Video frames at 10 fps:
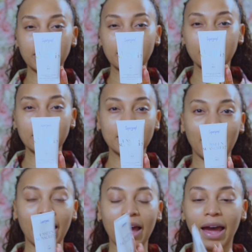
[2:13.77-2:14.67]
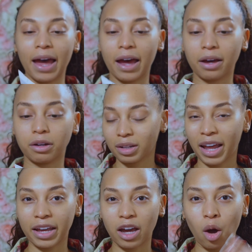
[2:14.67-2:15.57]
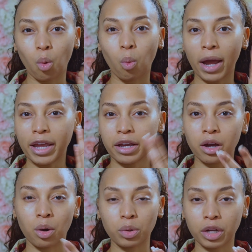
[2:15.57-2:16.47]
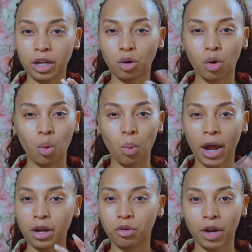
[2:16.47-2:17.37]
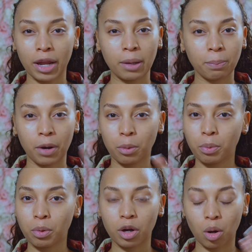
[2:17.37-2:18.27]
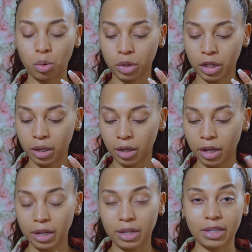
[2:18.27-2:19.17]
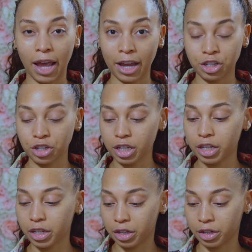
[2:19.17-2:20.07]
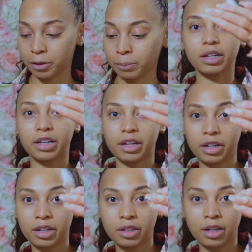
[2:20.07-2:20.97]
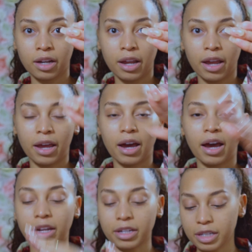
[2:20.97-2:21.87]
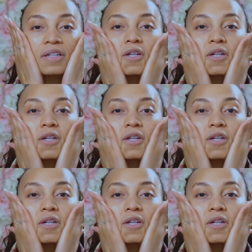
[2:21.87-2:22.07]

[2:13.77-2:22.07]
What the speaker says: it does not have like a white coating or a white gray purple coating. It's actually clear, and honestly,